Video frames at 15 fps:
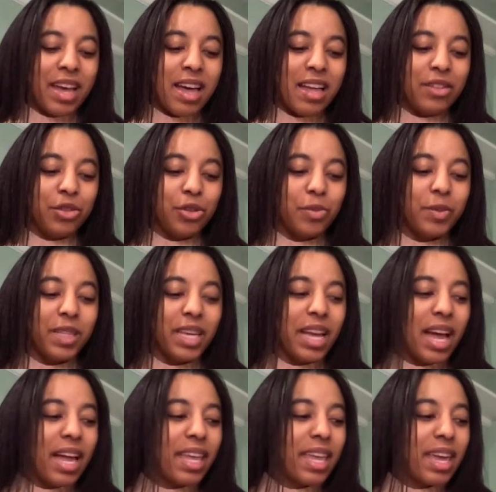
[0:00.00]
Normally
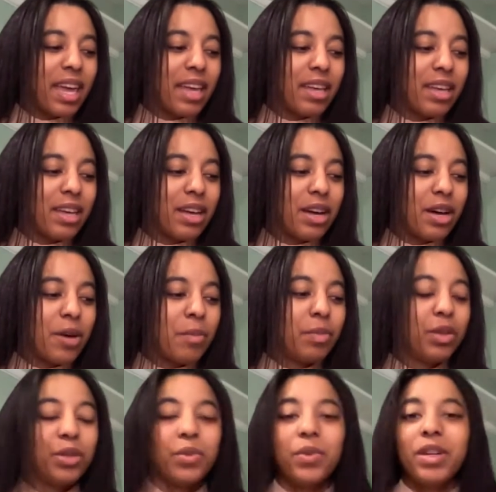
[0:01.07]
I get a
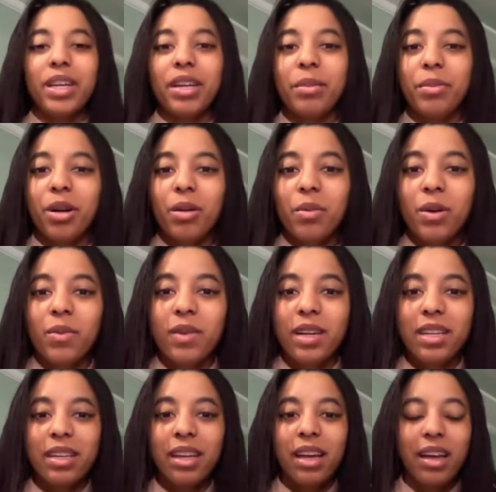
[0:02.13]
blue one and a purple
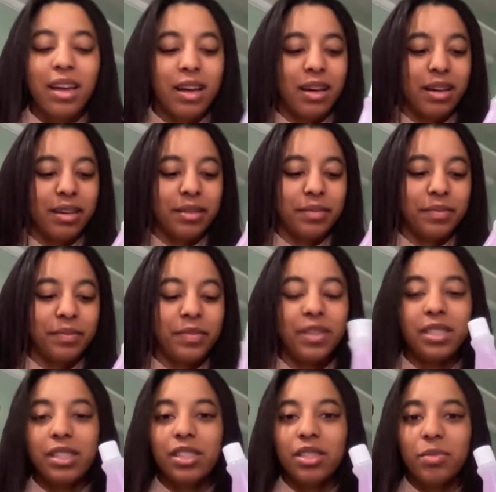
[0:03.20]
one.
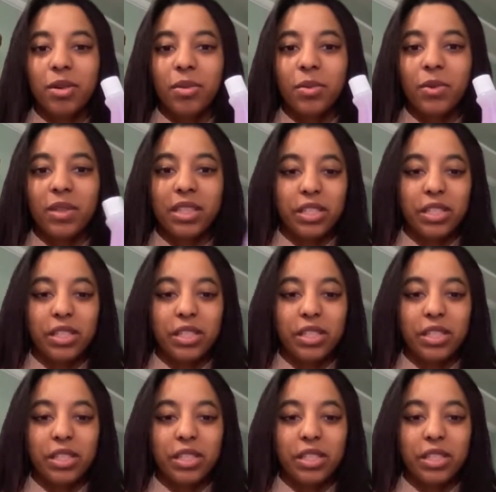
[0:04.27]
This is the purple one, the